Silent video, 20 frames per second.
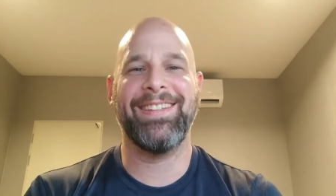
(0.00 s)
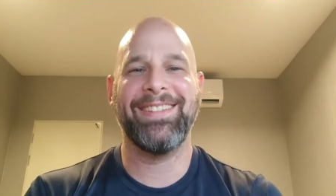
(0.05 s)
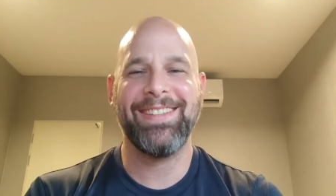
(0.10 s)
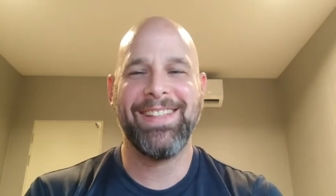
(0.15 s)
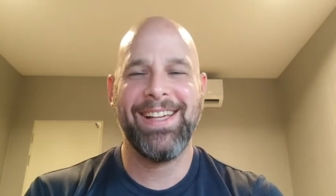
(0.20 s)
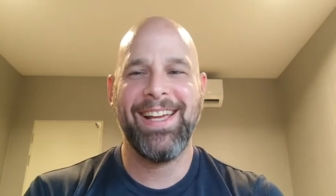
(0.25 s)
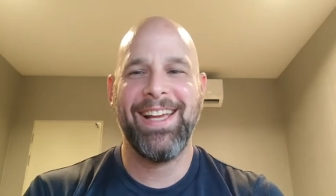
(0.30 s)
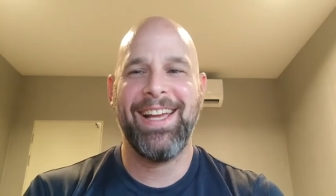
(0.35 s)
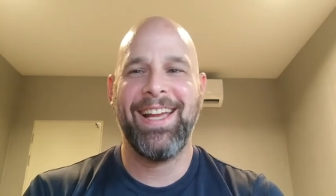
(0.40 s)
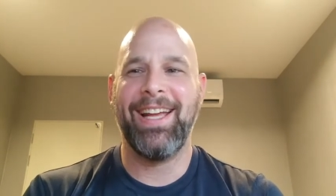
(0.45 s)
it's,
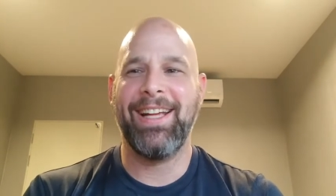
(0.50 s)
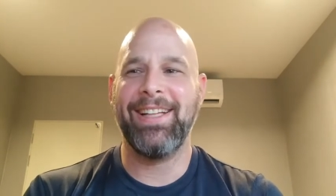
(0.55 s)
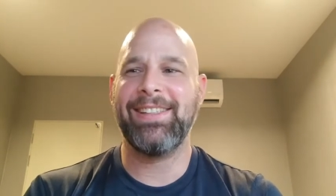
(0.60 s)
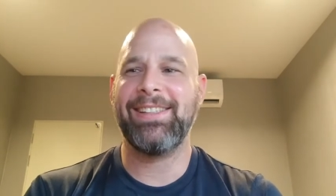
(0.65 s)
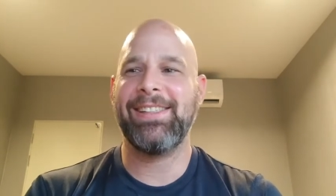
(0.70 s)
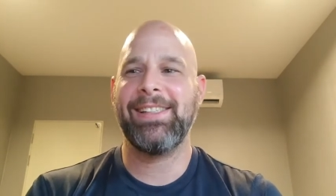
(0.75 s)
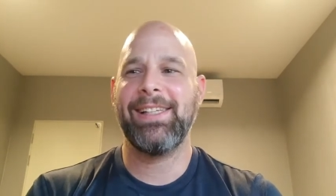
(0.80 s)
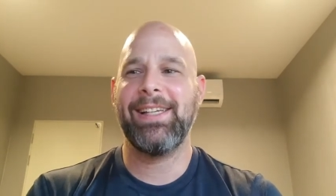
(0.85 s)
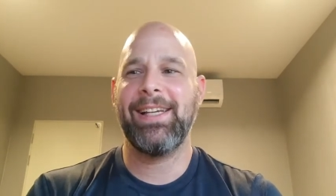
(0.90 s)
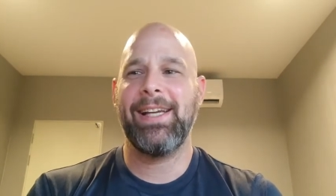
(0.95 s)

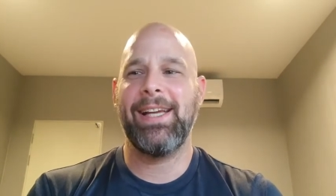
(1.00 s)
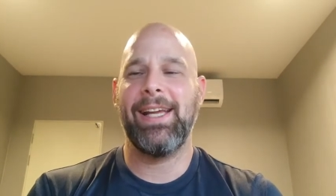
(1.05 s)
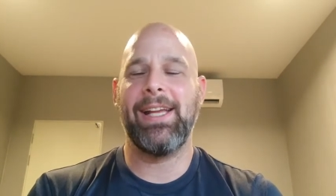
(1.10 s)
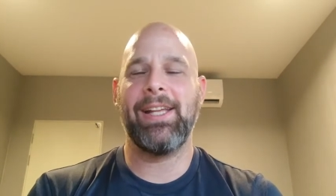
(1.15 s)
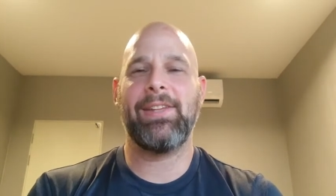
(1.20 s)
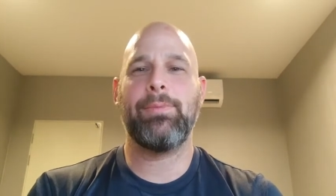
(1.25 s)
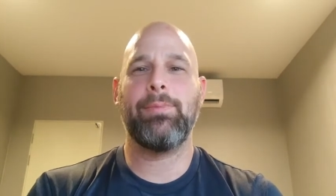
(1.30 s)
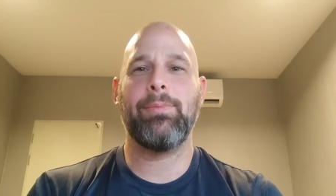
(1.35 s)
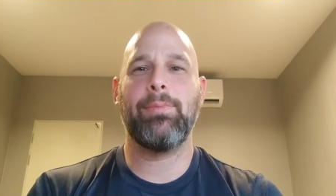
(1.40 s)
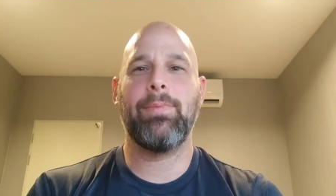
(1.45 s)
it's,
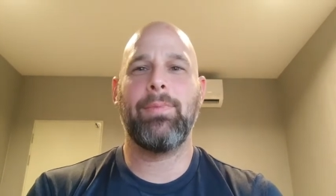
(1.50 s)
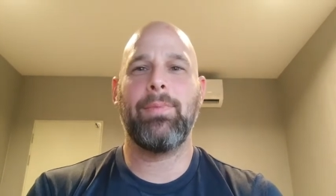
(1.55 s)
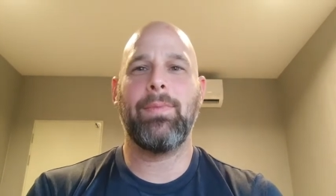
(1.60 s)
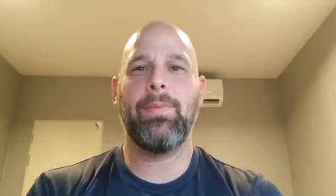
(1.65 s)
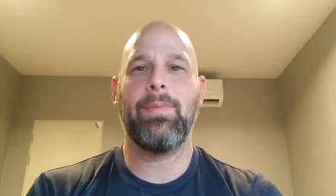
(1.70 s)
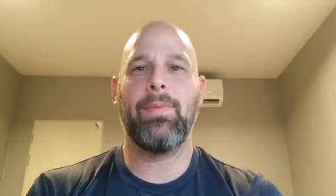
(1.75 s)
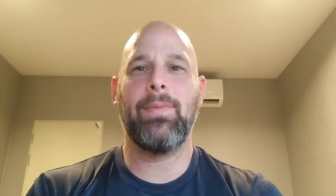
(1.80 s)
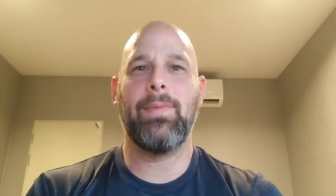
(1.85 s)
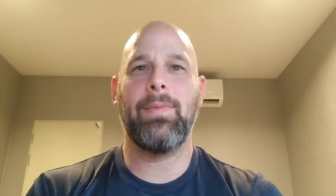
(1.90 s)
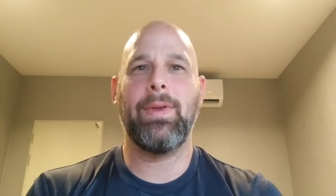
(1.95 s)
it's,
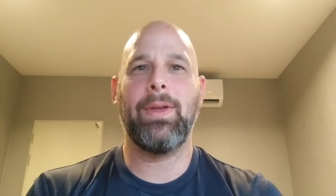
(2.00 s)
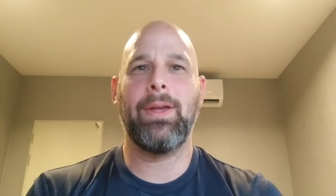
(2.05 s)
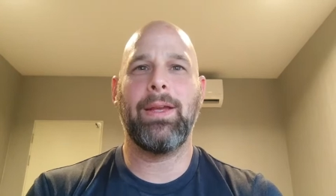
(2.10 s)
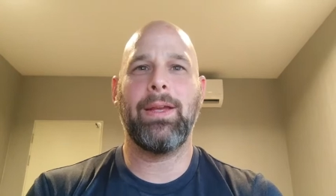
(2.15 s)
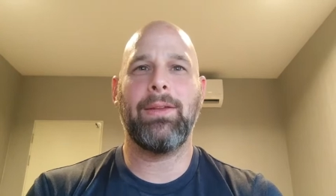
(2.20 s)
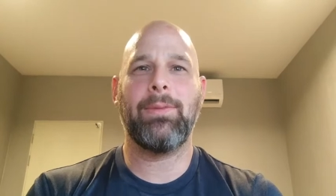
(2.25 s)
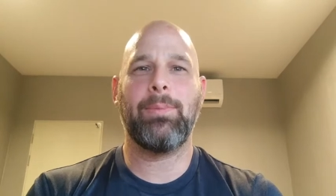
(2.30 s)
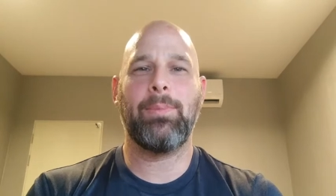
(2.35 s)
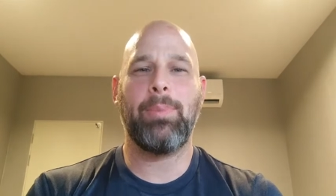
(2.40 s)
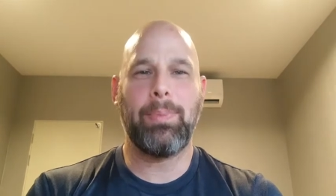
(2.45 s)

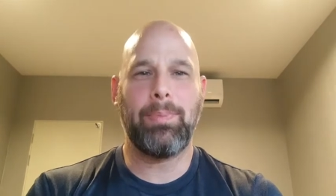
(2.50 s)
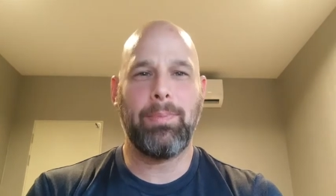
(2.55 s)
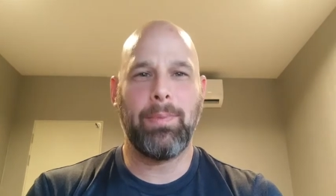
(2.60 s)
it's,